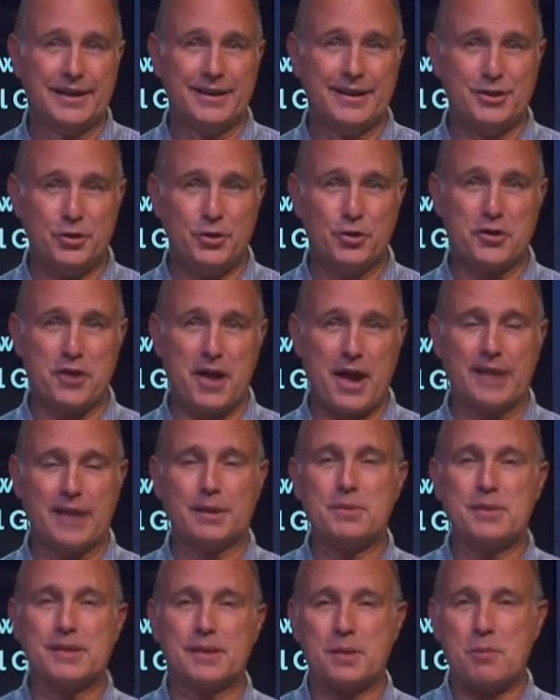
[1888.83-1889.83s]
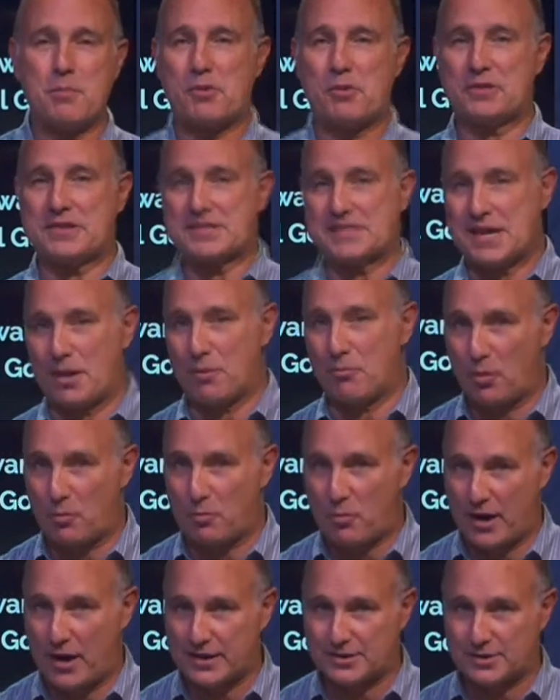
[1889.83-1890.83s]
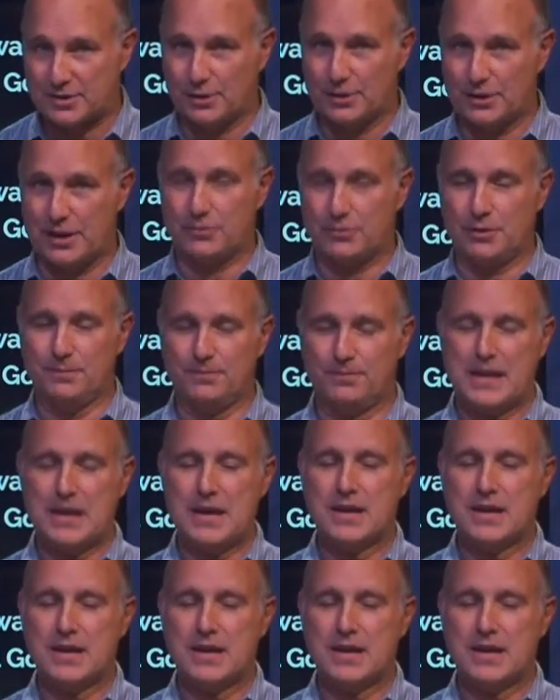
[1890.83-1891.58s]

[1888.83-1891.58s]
And you're not. Let me put this on a more practical level.